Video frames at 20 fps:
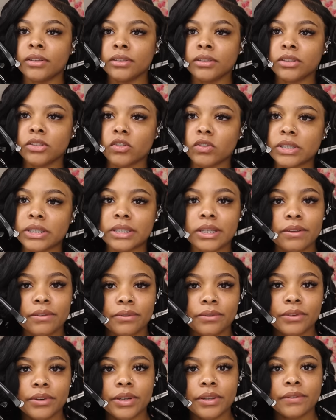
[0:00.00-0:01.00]
So it's
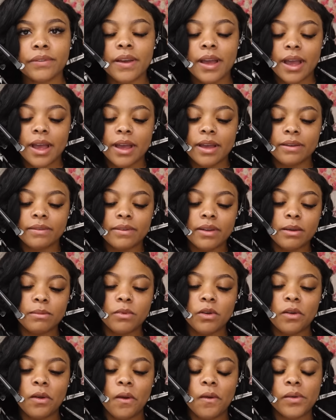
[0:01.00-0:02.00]
7:45. I'm
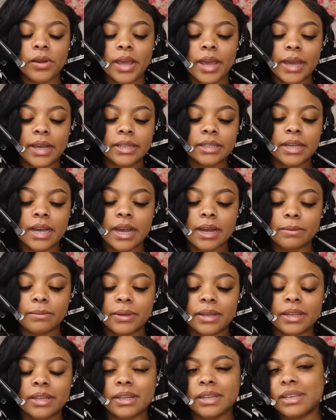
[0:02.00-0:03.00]
on okay
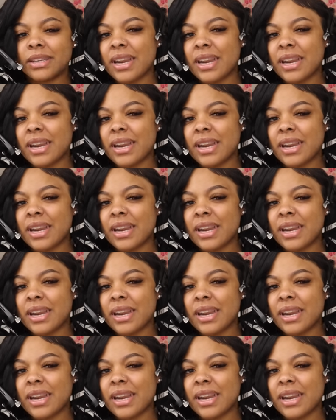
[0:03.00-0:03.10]
timing,